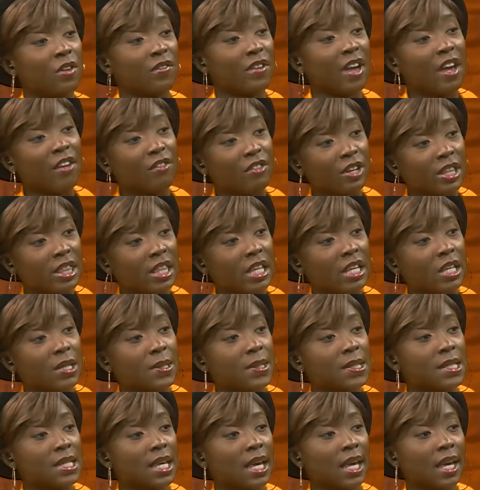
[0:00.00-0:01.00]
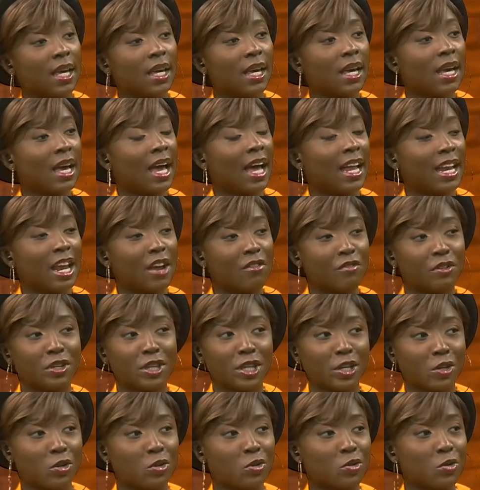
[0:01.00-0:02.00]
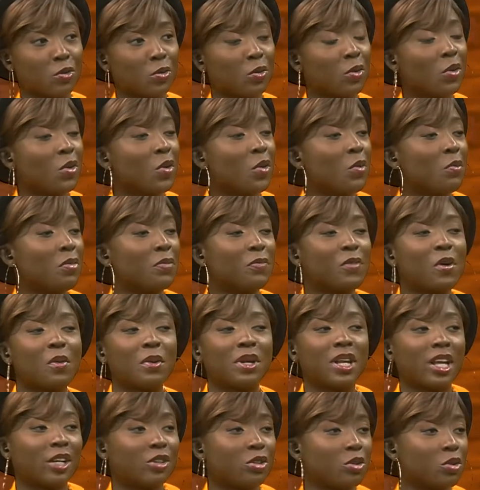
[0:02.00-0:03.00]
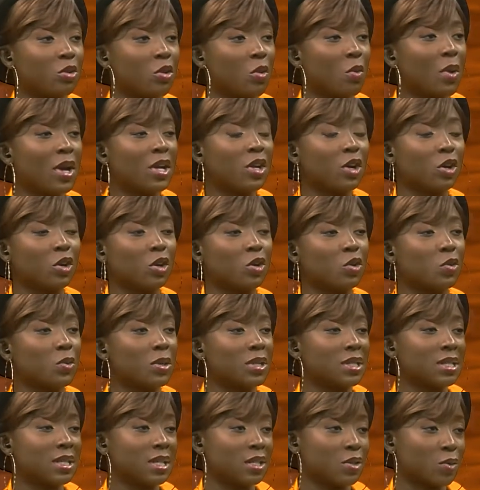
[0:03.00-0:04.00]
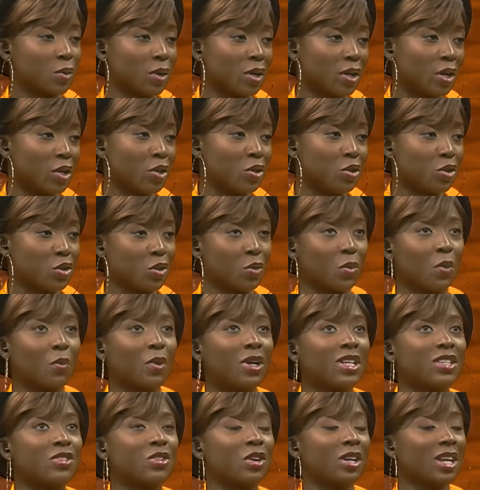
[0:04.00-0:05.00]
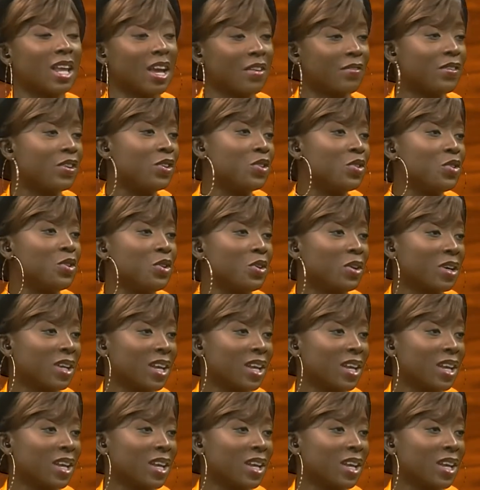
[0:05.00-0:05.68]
of everything you say mm -hmm. and everything you do. Before we let you go, when you're not doing skits, what are you doing? What is your life in New York